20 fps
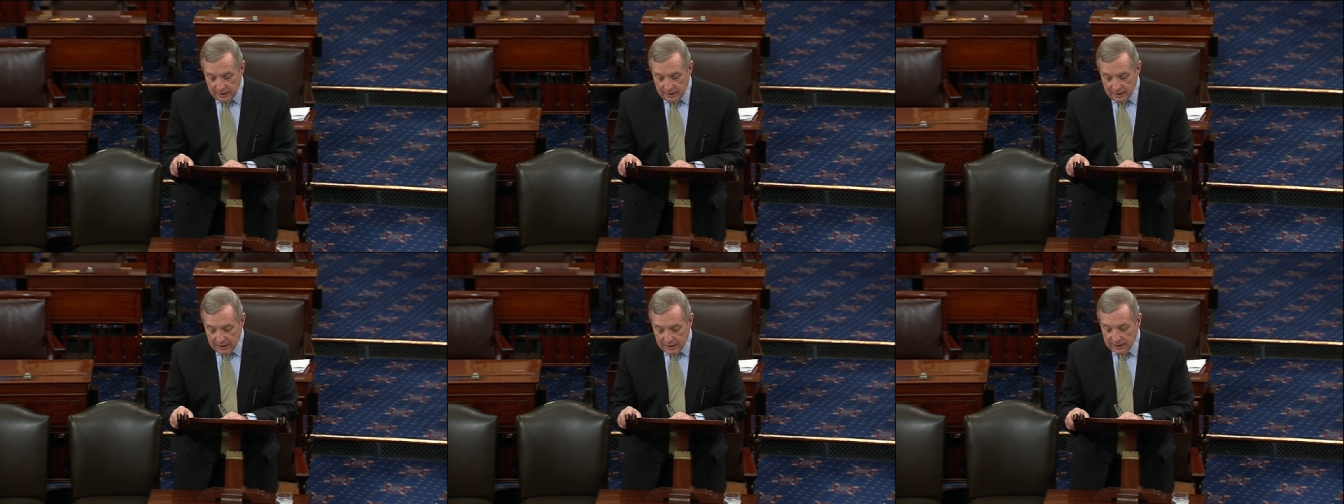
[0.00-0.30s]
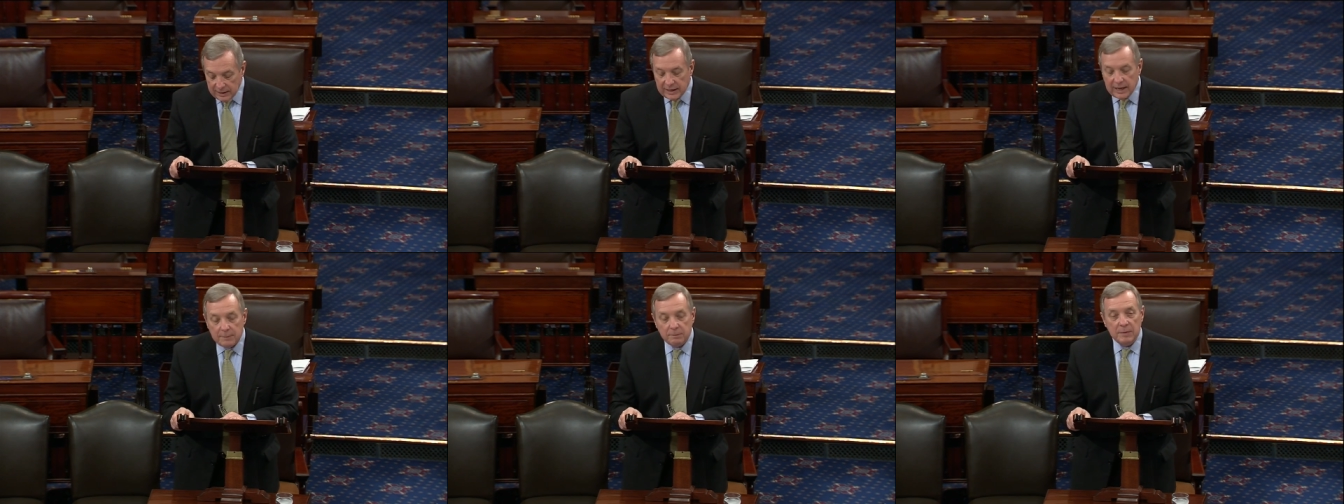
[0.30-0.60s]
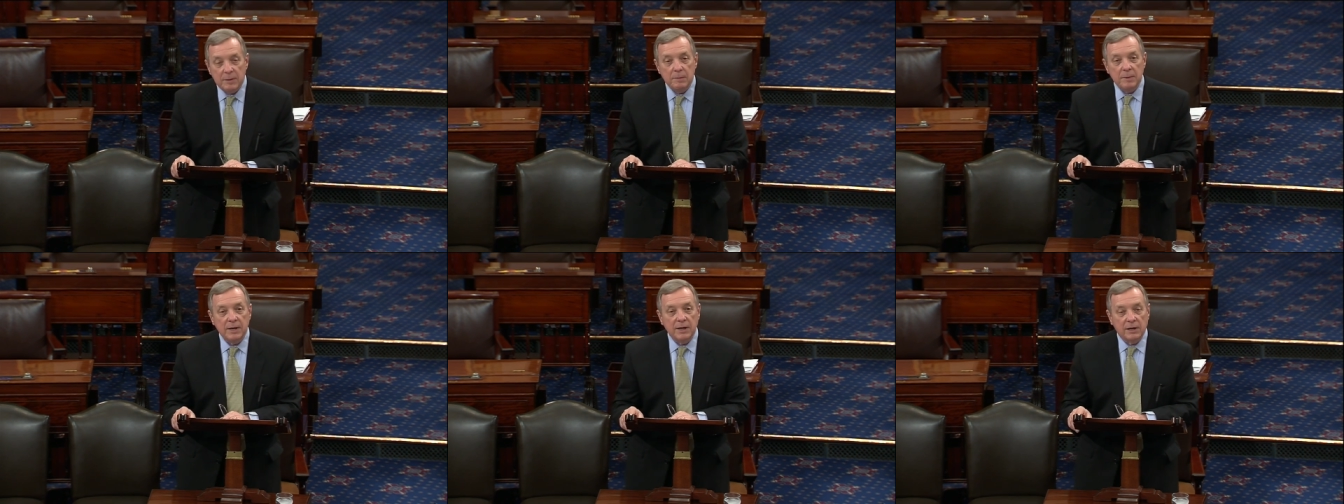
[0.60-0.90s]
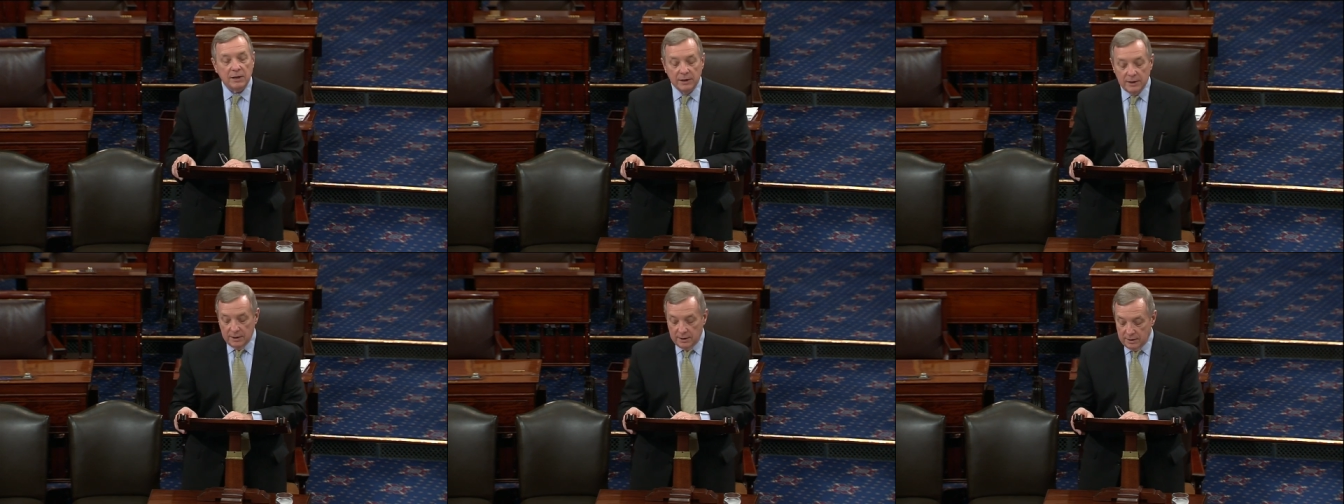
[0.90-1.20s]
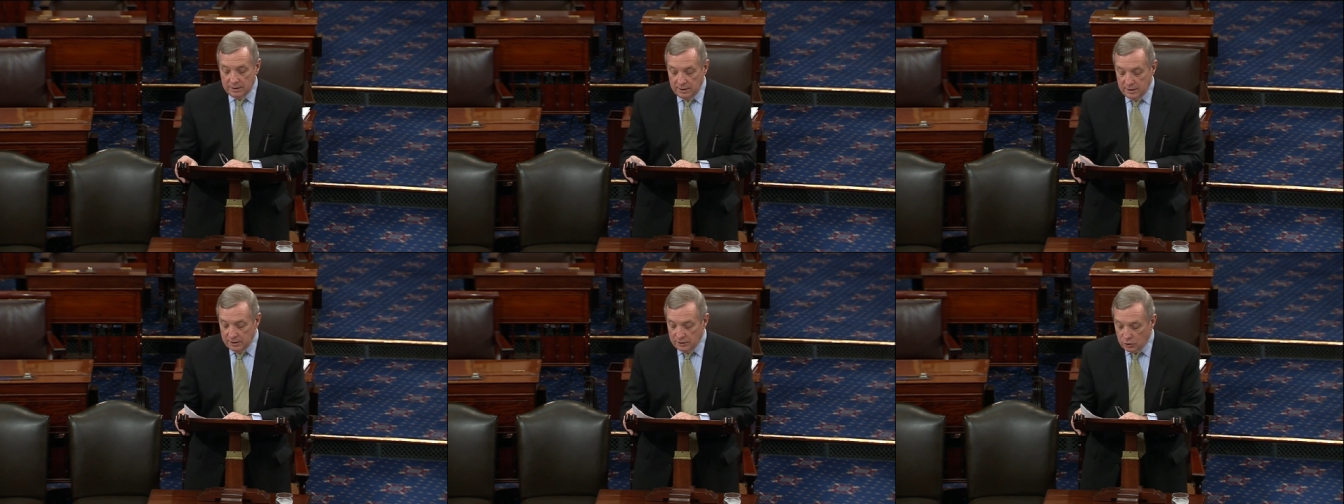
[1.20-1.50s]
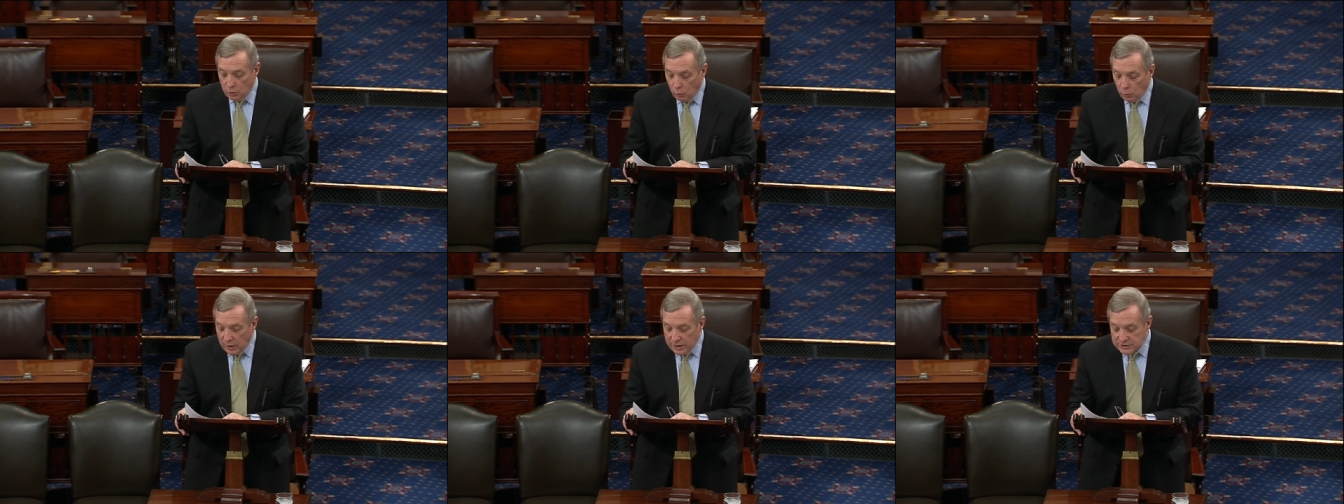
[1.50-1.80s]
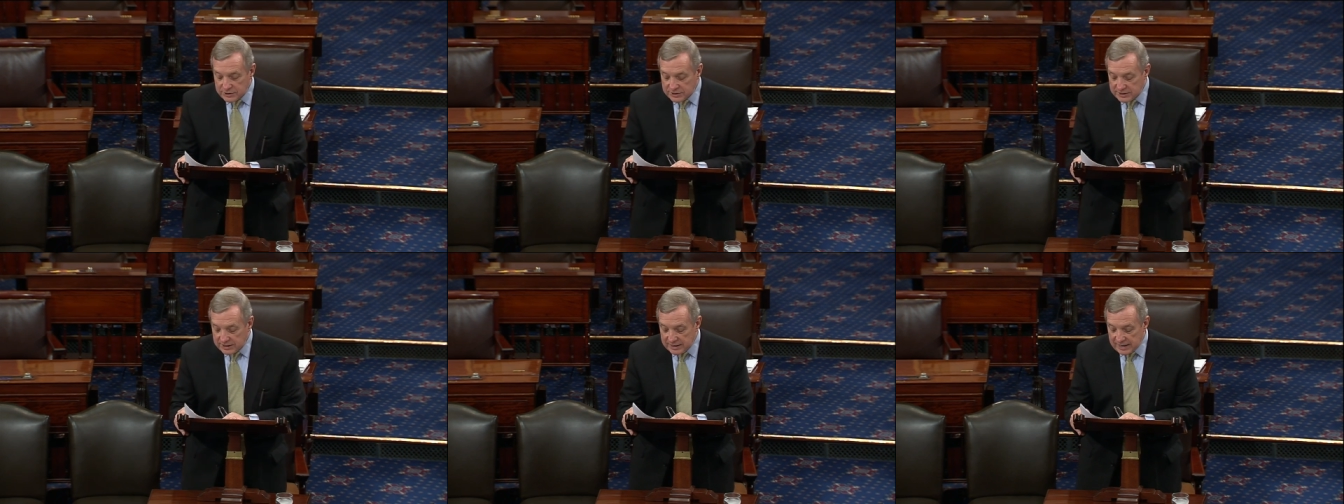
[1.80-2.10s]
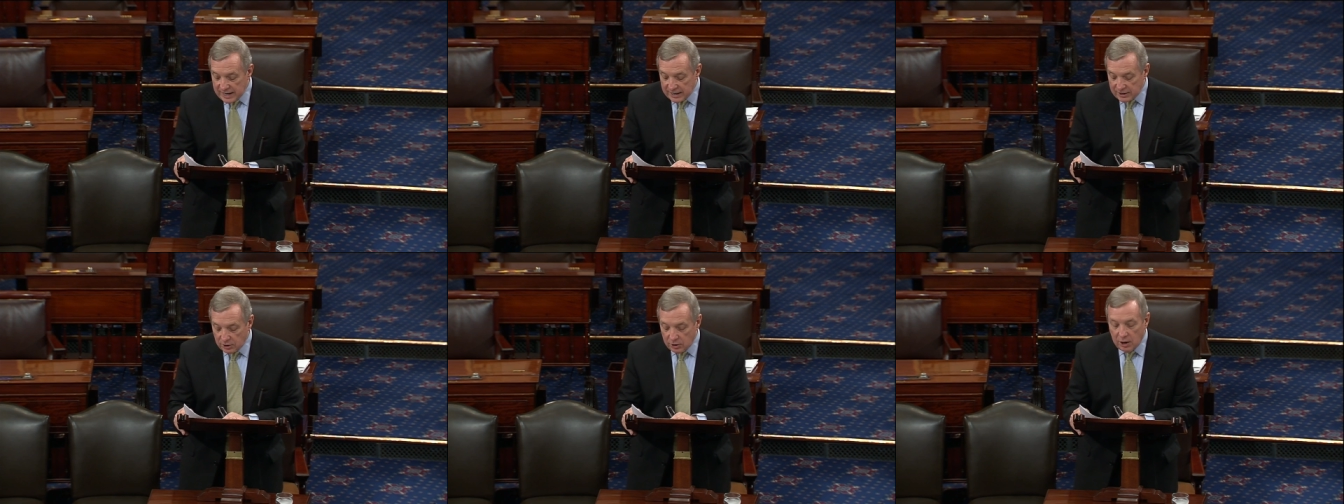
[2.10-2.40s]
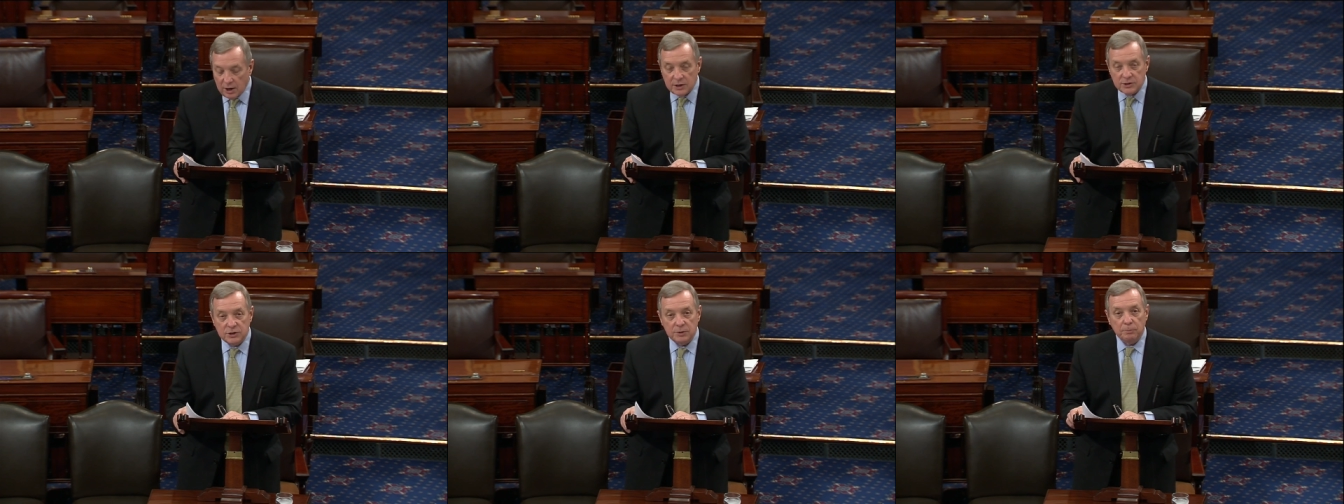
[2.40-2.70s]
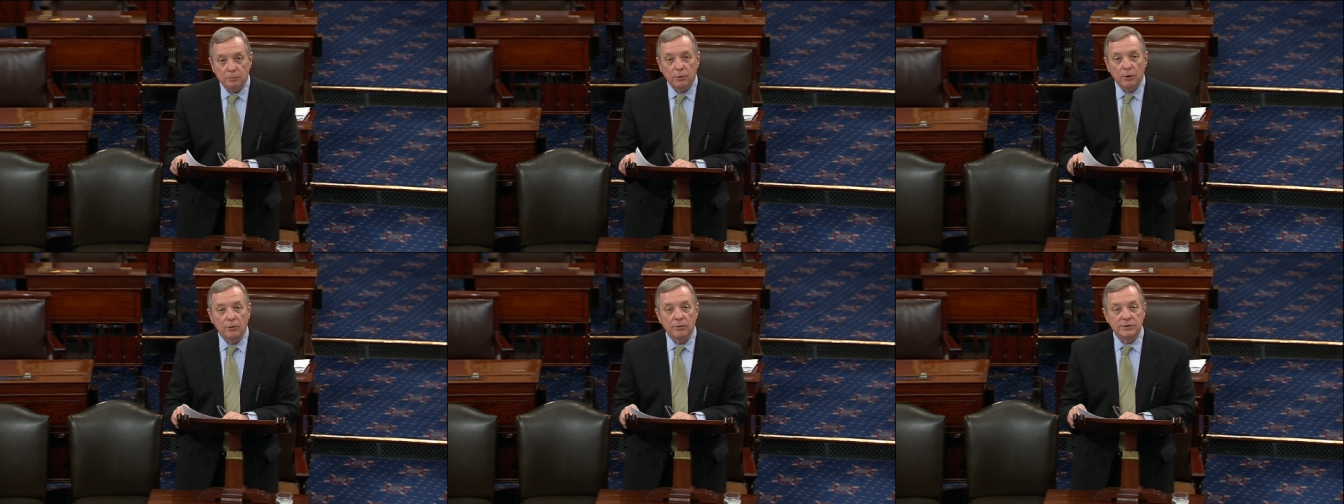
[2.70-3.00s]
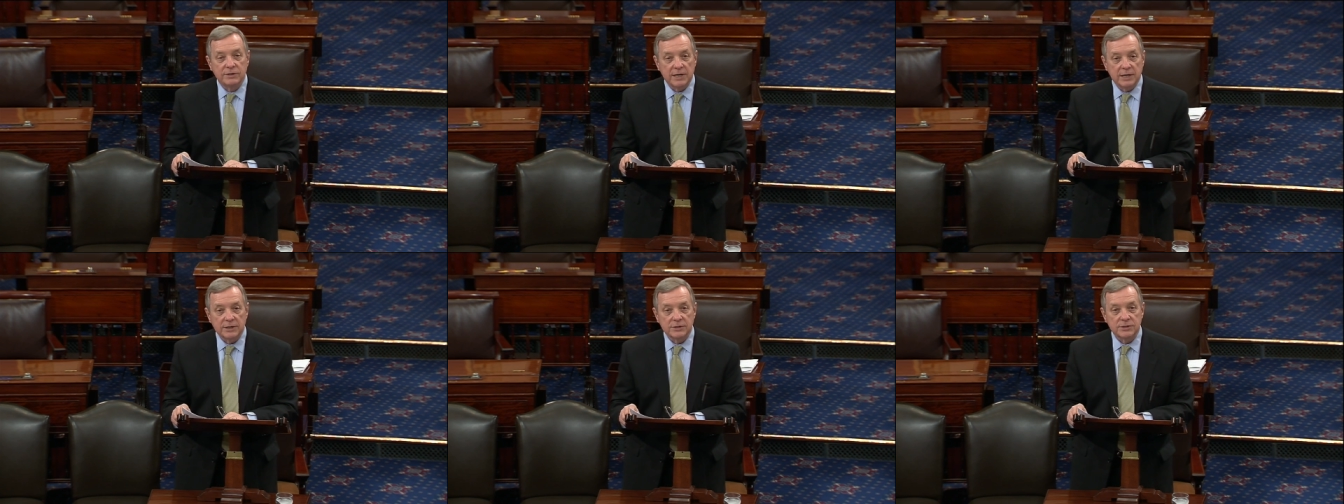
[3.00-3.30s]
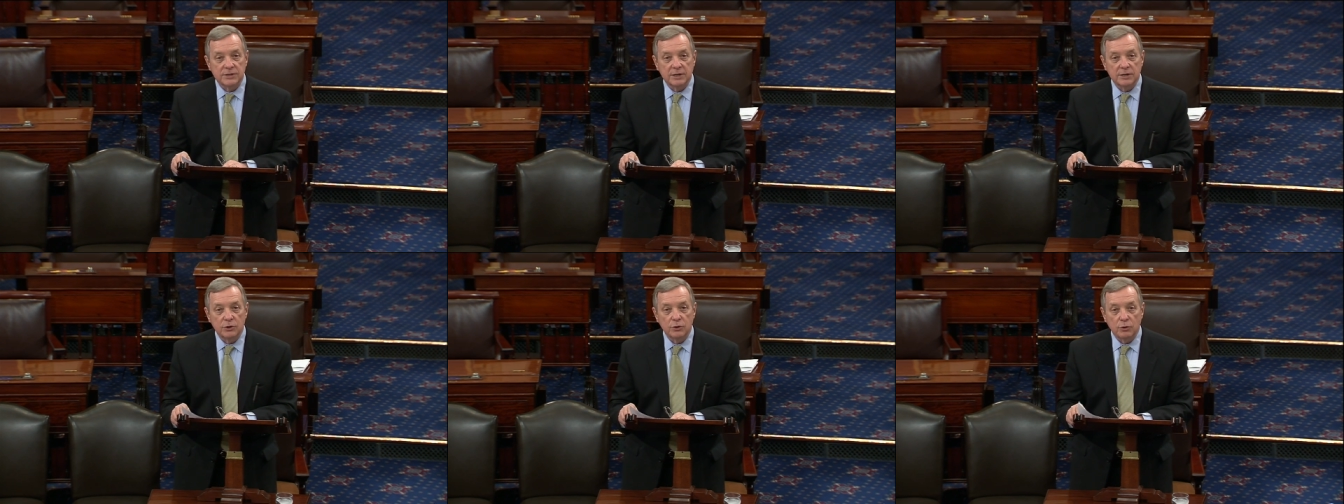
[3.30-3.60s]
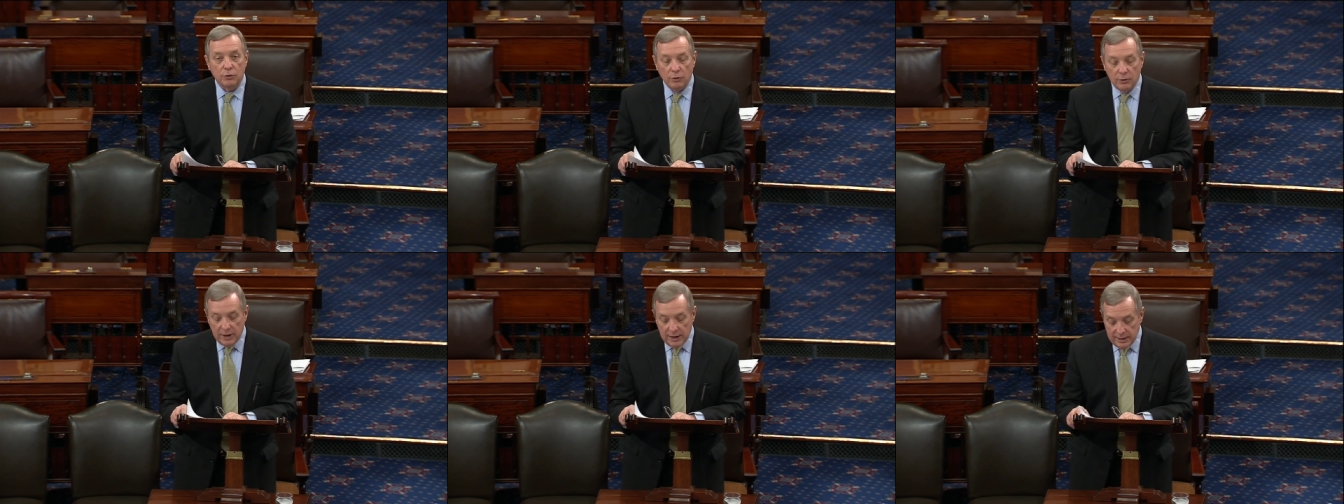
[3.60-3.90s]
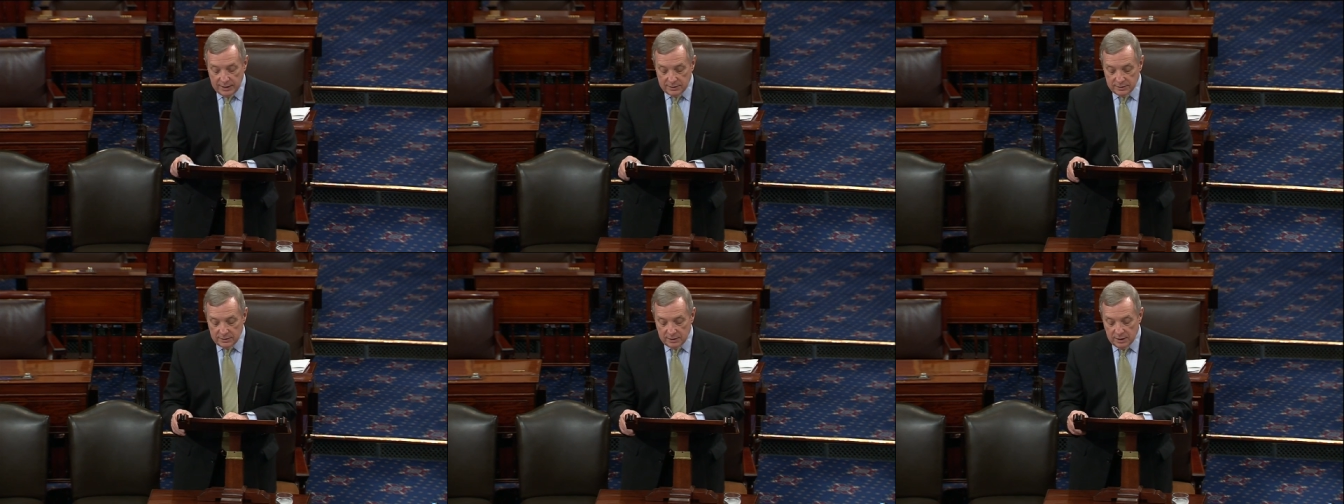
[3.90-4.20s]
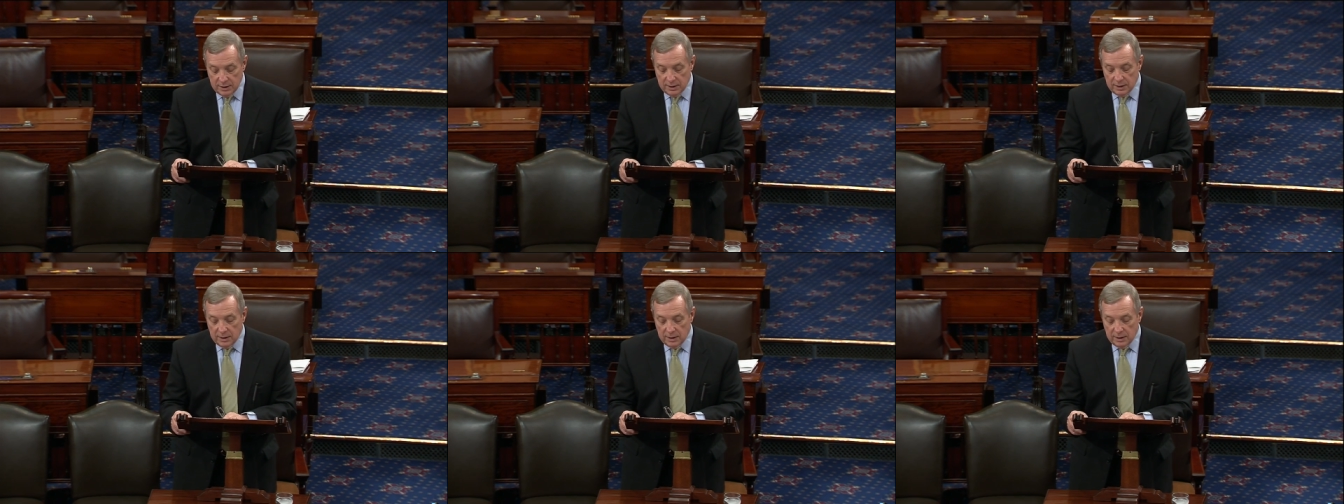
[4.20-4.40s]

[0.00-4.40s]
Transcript: And let me be clear the West did not cause the protest in Ukraine,